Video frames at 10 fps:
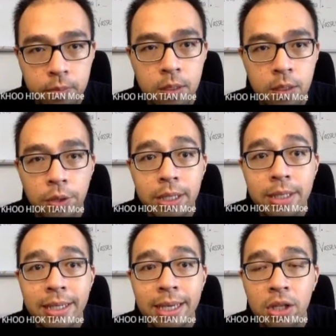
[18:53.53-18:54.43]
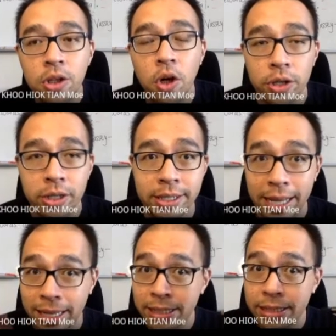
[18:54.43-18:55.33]
Okay, the cathode or the
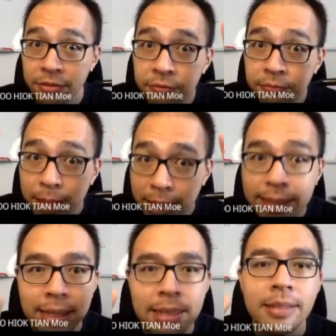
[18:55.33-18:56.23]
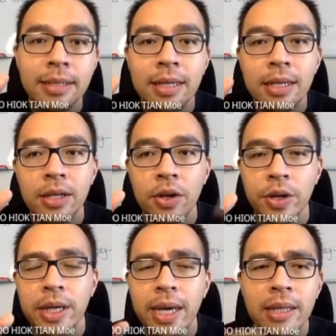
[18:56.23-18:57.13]
negative plate lah.
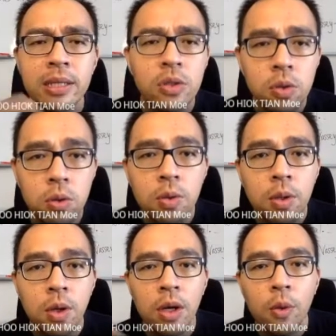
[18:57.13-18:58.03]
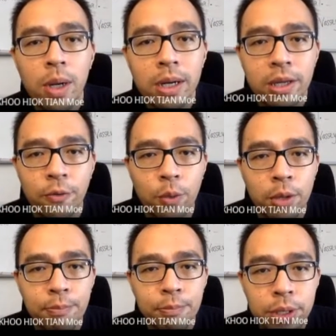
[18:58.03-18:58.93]
Okay, and so what if we
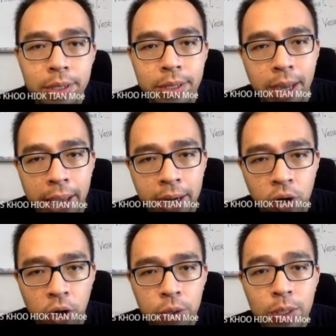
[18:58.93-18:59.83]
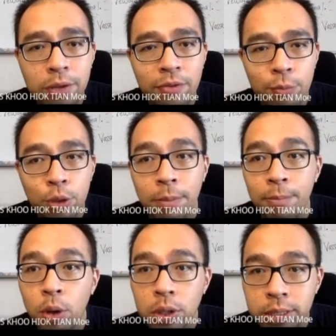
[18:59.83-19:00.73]
put the anode, what if we put a
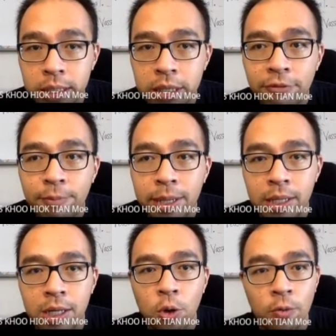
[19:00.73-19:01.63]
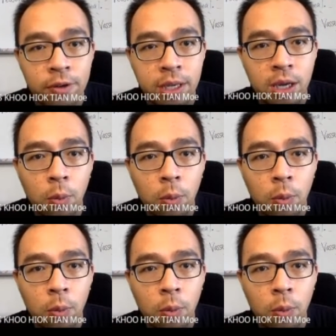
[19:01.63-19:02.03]
positive plate over here?